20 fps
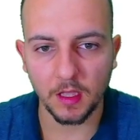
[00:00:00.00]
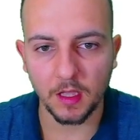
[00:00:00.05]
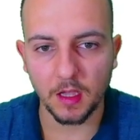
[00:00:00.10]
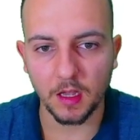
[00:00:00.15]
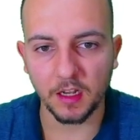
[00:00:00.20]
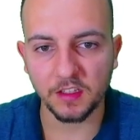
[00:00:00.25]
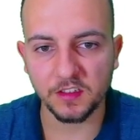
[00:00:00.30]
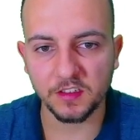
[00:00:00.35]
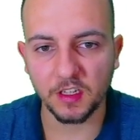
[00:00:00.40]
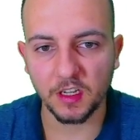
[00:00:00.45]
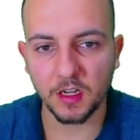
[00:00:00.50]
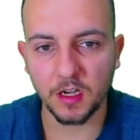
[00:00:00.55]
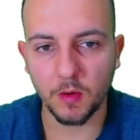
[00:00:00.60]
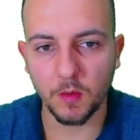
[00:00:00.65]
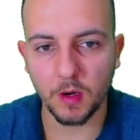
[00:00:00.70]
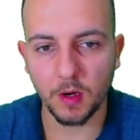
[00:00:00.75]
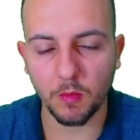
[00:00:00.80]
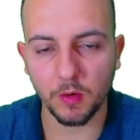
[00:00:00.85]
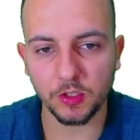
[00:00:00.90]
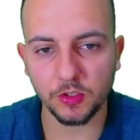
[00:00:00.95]
Let's say now
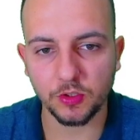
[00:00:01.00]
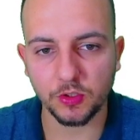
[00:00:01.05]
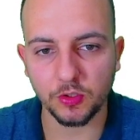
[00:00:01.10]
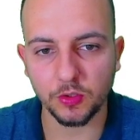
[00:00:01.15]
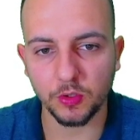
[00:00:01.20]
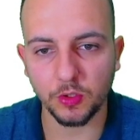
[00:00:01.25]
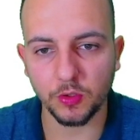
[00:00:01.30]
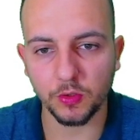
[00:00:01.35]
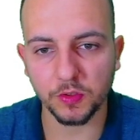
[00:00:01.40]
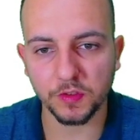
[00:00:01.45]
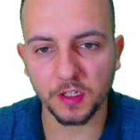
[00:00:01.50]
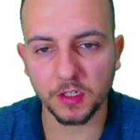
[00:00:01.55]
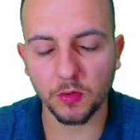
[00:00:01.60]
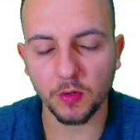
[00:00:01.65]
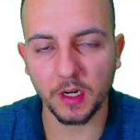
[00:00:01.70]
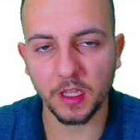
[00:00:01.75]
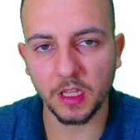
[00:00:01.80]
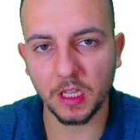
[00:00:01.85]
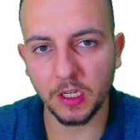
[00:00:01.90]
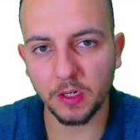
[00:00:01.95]
I want to use a
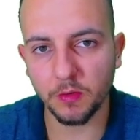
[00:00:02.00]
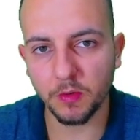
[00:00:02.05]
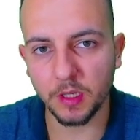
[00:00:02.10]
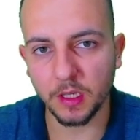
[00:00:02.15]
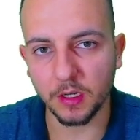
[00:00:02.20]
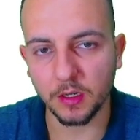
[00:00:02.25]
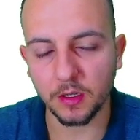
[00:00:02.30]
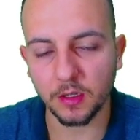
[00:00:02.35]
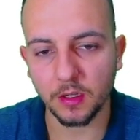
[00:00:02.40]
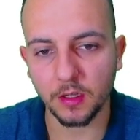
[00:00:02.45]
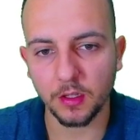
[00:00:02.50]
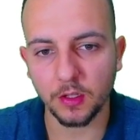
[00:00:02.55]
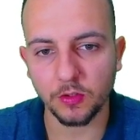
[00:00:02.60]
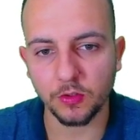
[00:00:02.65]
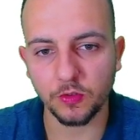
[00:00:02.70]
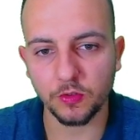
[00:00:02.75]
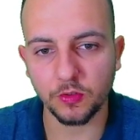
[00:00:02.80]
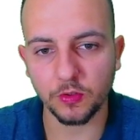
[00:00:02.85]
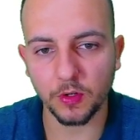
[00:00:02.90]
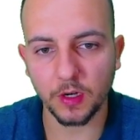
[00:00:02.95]
criteria
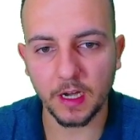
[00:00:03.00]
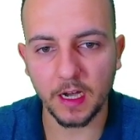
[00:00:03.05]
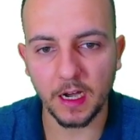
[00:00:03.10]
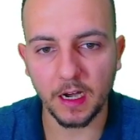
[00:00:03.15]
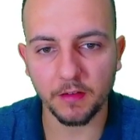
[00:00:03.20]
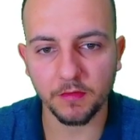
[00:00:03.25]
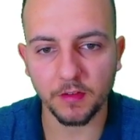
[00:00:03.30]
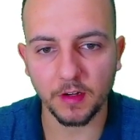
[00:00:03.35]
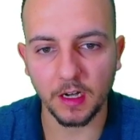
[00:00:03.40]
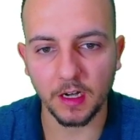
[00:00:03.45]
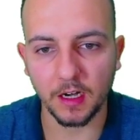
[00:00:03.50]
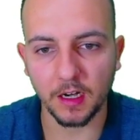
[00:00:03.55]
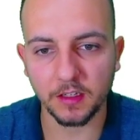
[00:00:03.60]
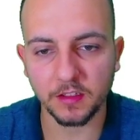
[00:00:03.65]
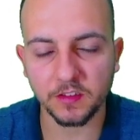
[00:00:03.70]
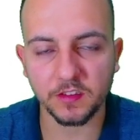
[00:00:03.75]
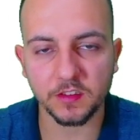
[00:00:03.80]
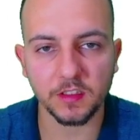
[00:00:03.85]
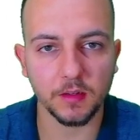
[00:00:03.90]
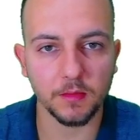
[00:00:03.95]
to have a
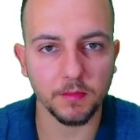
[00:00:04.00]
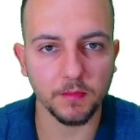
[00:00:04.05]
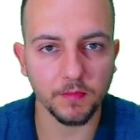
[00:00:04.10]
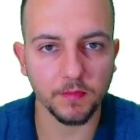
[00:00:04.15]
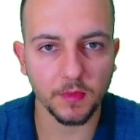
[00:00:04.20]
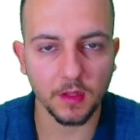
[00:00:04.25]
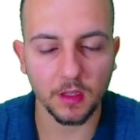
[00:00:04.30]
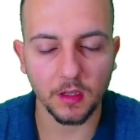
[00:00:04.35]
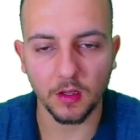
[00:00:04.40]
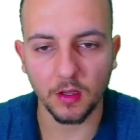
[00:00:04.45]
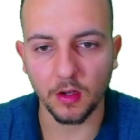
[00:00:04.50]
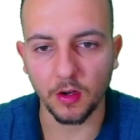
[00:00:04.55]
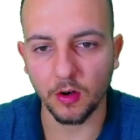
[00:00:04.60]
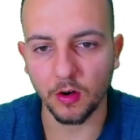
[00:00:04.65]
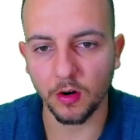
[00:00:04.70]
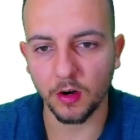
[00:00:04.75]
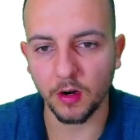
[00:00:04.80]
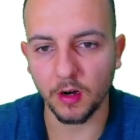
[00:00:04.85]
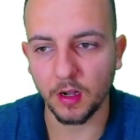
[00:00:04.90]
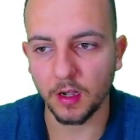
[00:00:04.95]
sum
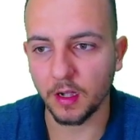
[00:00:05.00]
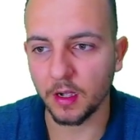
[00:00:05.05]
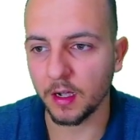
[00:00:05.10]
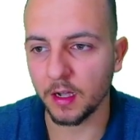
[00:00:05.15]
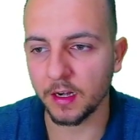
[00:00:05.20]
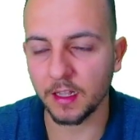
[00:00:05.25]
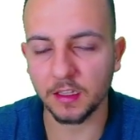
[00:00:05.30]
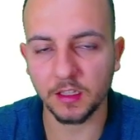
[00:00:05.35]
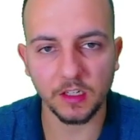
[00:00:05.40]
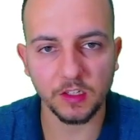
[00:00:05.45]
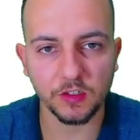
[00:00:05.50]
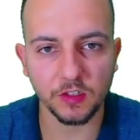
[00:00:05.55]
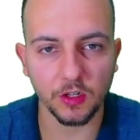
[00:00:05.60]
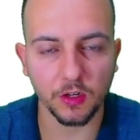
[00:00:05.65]
or an addition